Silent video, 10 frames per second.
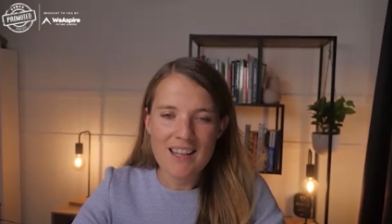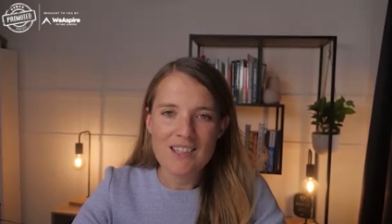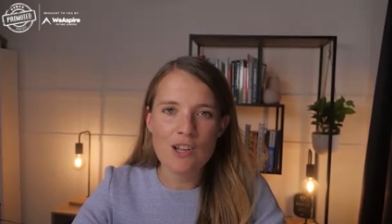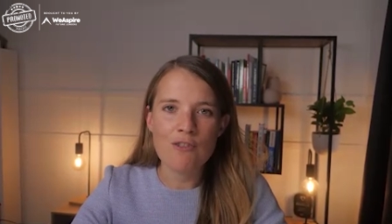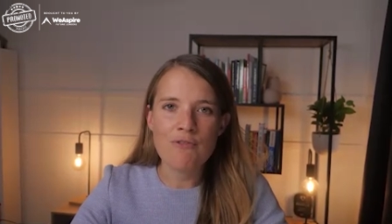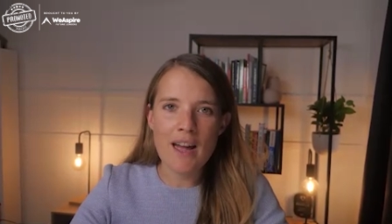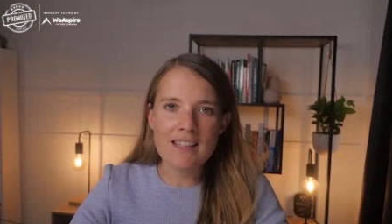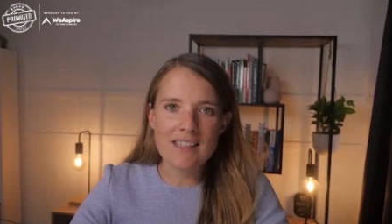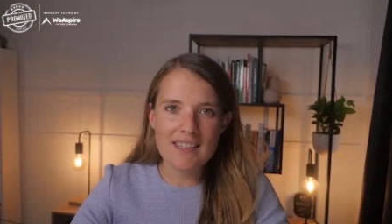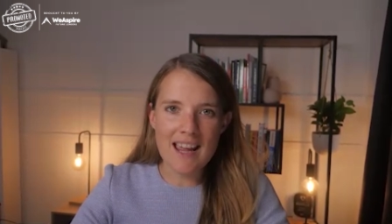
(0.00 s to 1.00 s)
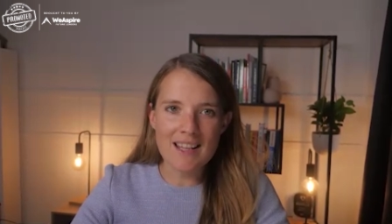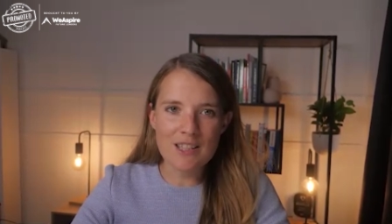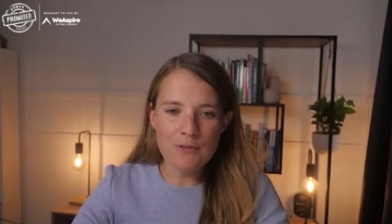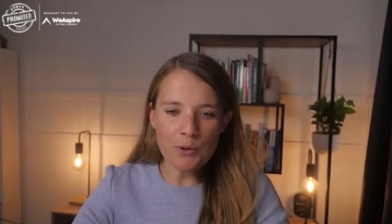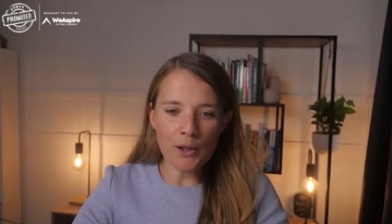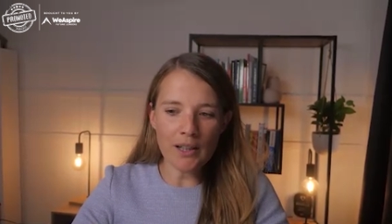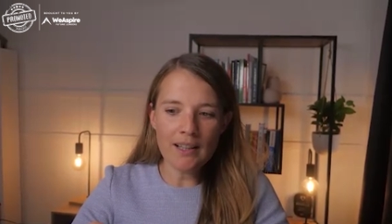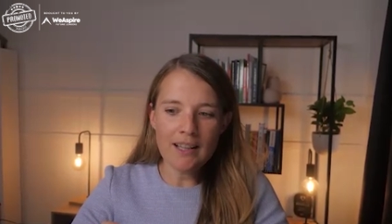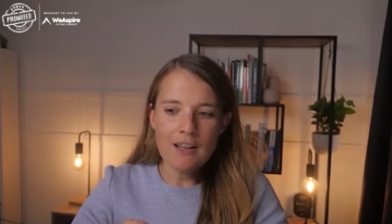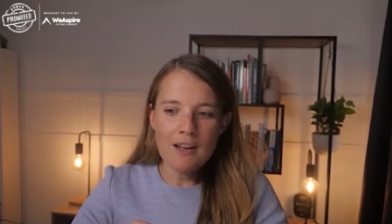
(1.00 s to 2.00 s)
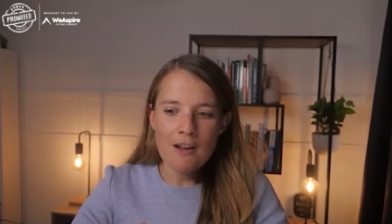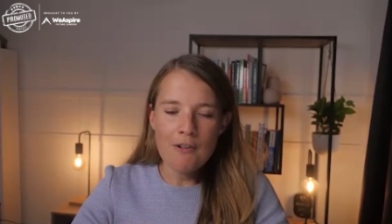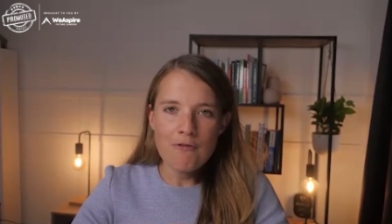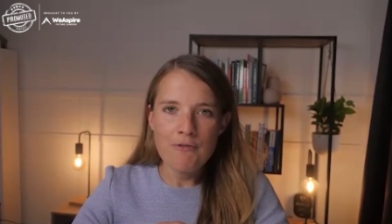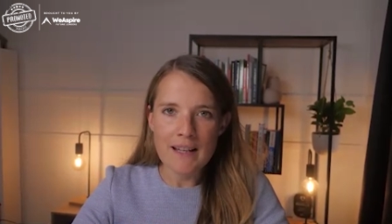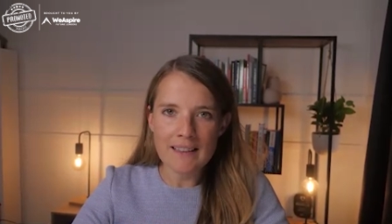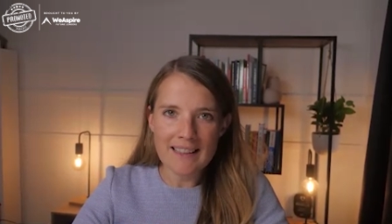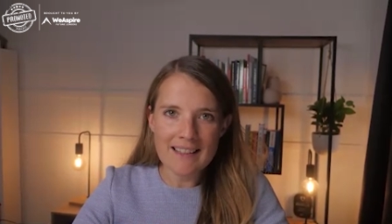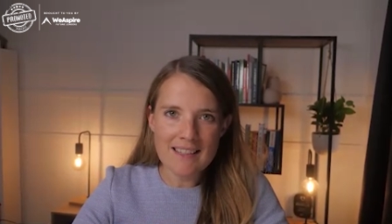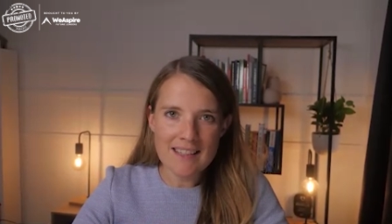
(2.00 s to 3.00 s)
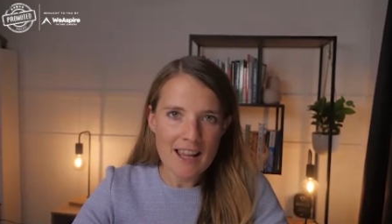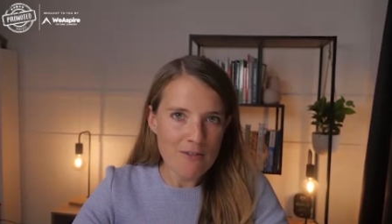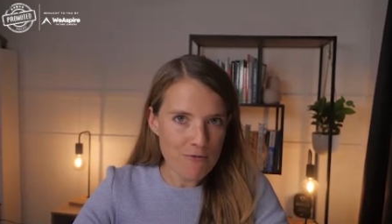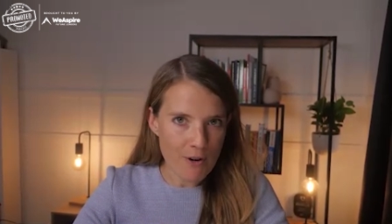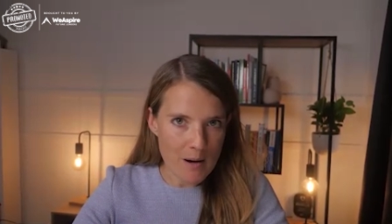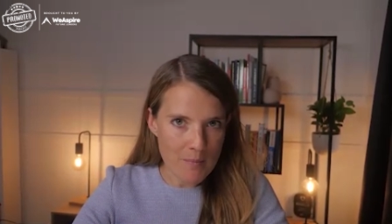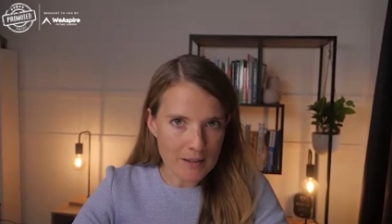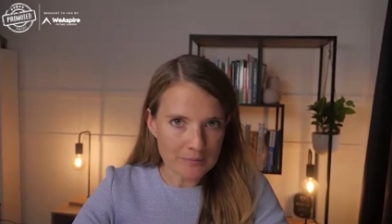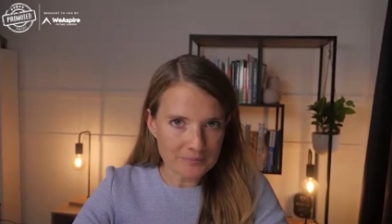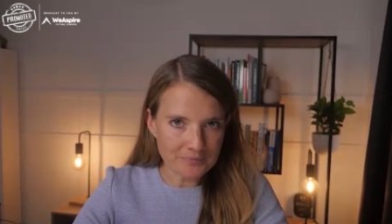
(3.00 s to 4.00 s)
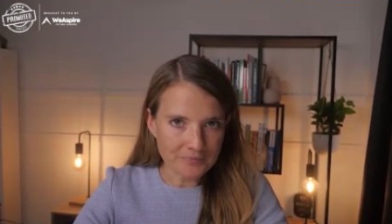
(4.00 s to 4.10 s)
So FACE stands for feelings and framing.